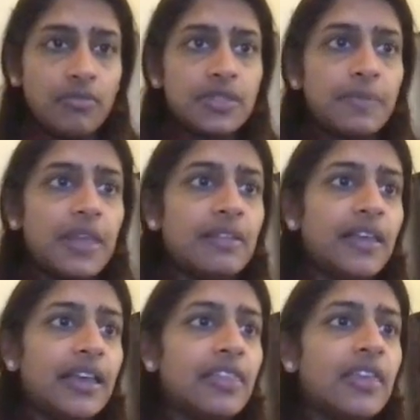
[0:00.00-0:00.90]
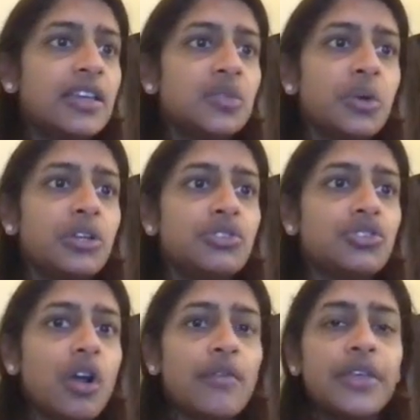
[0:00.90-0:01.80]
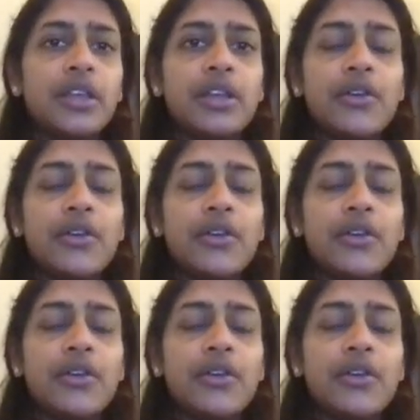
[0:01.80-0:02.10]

something like this where you strongly